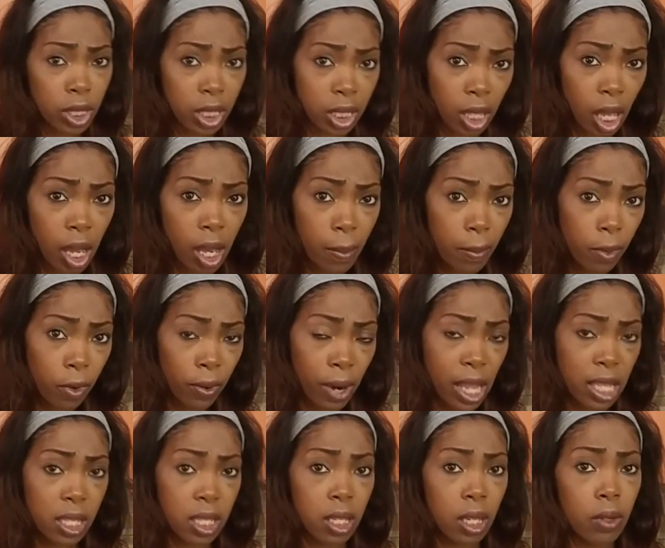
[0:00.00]
Some
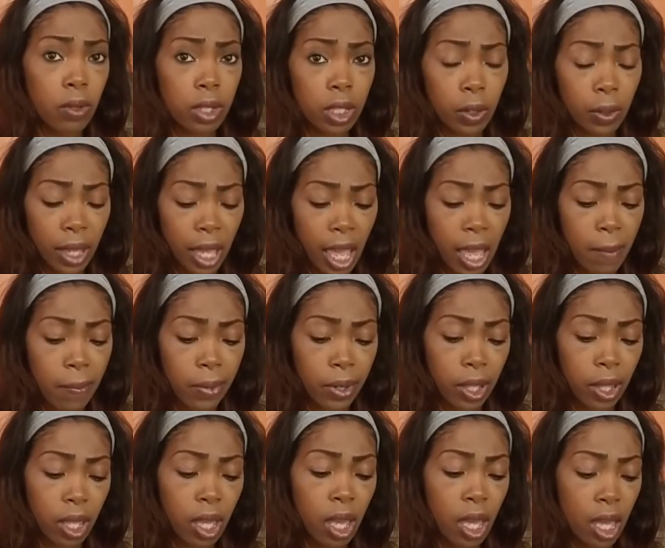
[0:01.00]
rhinestones, okay,
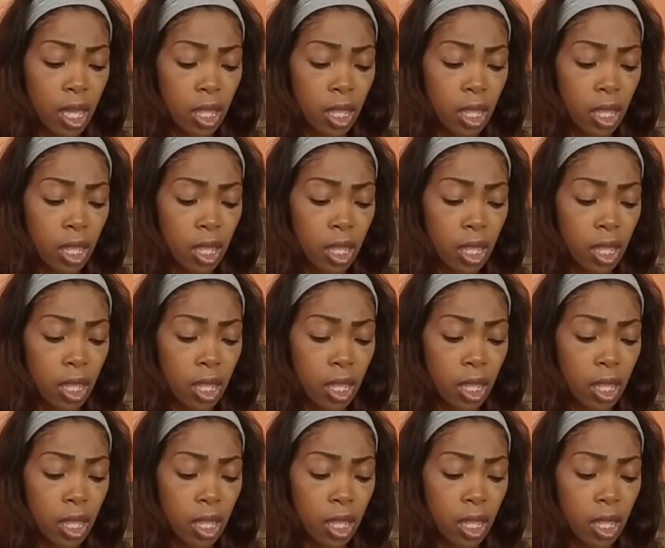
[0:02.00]
but